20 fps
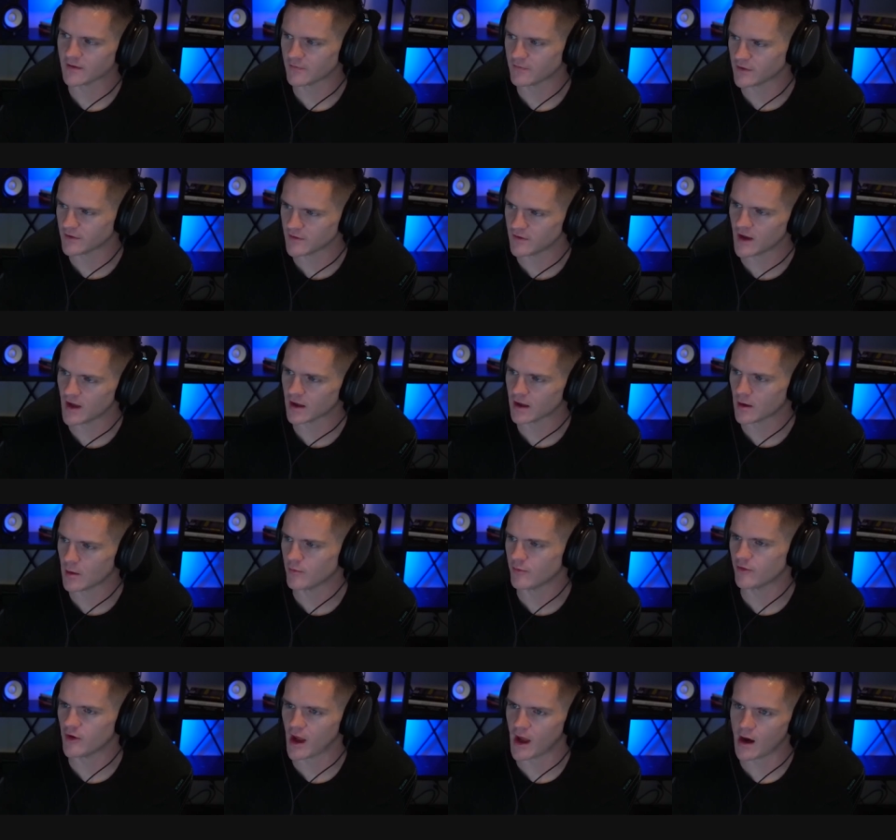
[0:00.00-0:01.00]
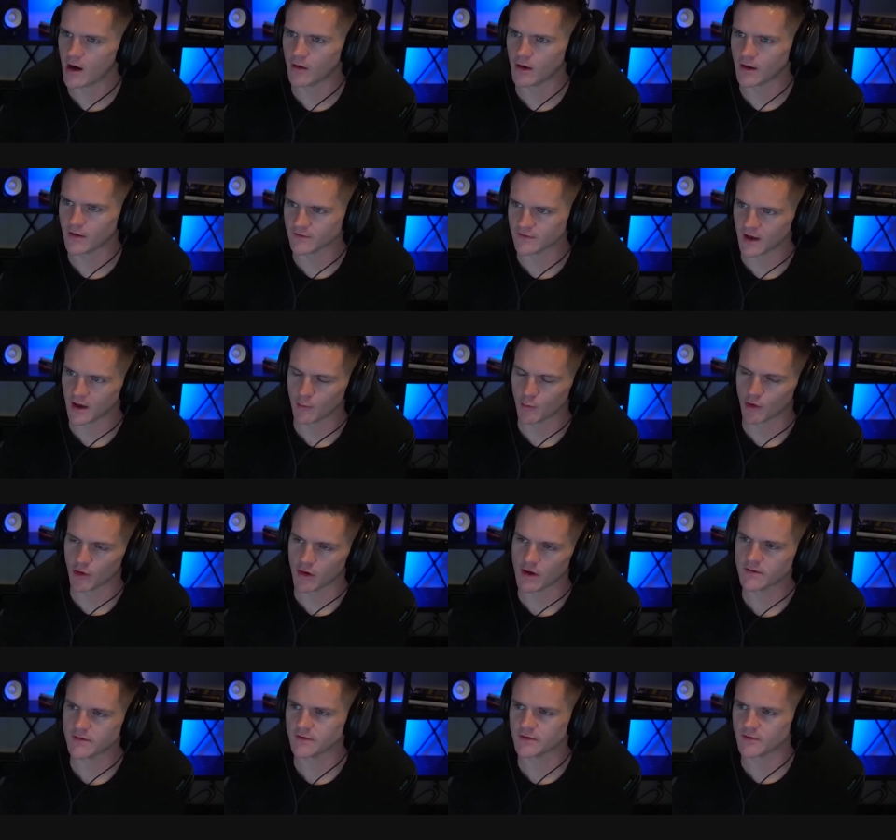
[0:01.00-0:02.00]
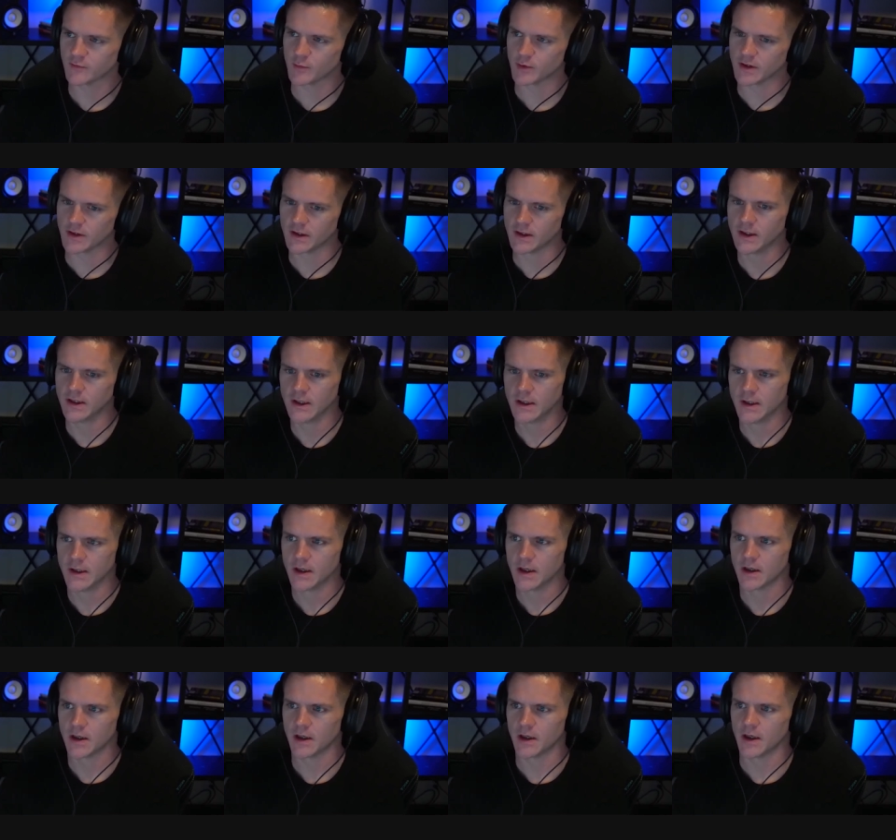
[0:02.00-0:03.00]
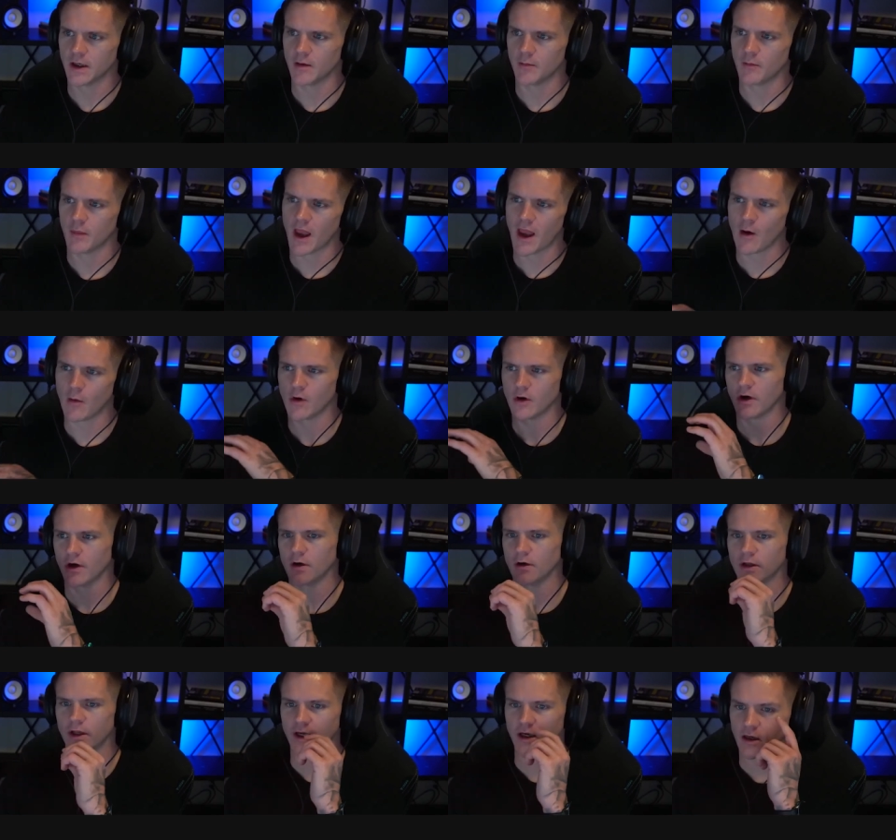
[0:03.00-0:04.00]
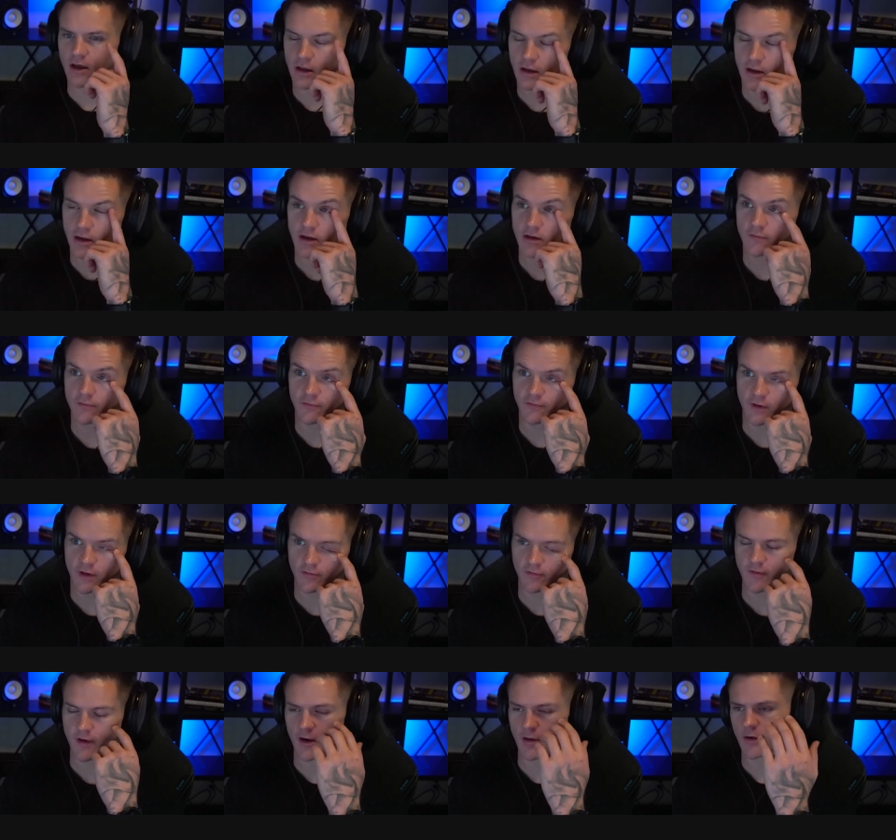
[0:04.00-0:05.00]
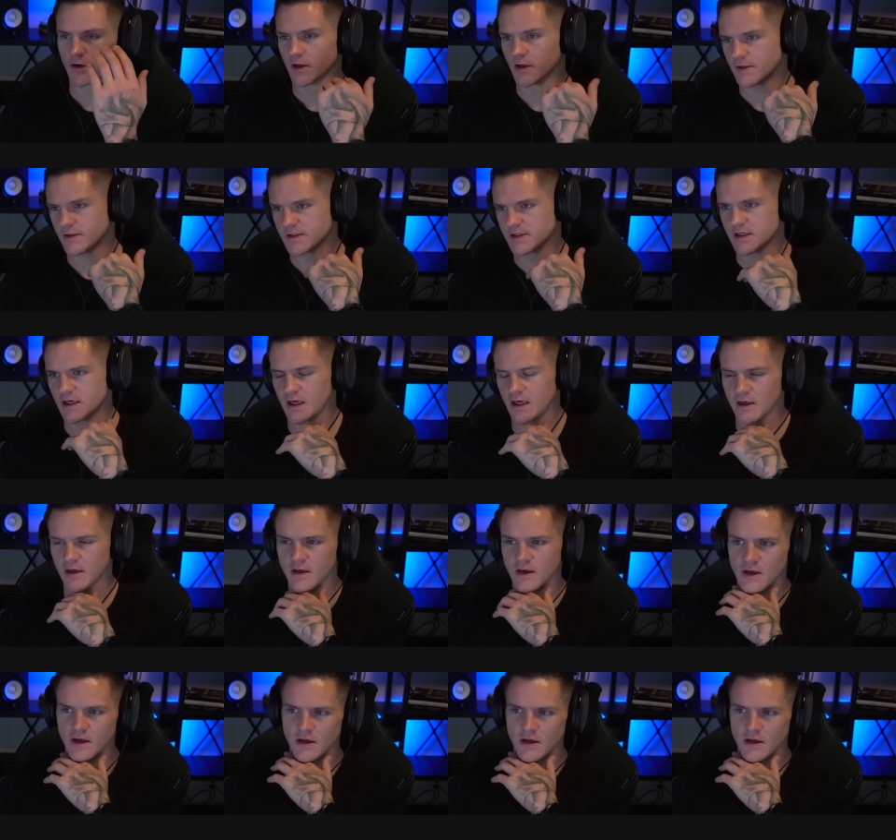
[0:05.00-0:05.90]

Obviously, that comes down as time progresses. But um, how are like if if I were to unstake